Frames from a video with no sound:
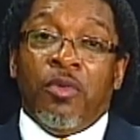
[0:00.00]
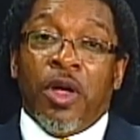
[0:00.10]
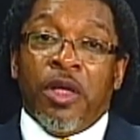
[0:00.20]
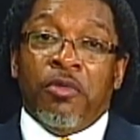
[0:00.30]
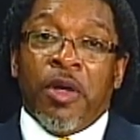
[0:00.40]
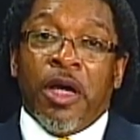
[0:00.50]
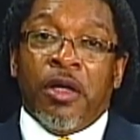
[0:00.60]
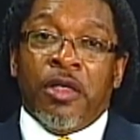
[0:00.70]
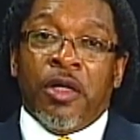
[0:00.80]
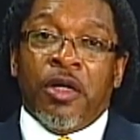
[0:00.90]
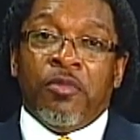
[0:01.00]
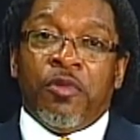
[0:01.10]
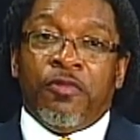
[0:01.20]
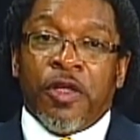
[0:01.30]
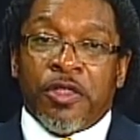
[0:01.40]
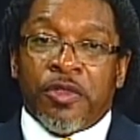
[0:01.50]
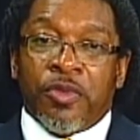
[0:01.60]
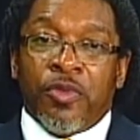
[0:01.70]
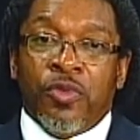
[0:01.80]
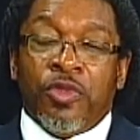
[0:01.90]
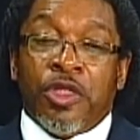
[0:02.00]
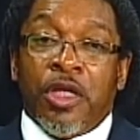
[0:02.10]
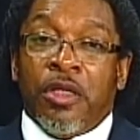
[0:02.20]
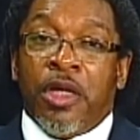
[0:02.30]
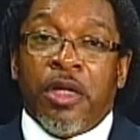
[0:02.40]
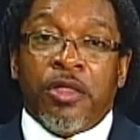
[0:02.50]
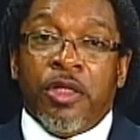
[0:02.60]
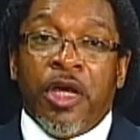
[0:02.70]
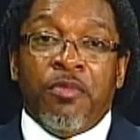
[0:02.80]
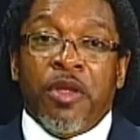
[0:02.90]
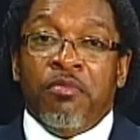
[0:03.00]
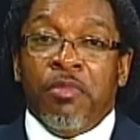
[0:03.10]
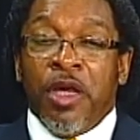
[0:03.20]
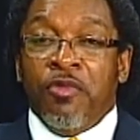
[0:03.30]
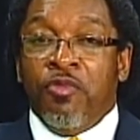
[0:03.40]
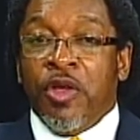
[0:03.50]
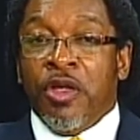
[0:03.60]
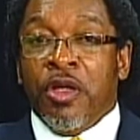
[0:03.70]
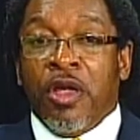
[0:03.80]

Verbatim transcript: Juanita by a young professor who said that she had been bedridden,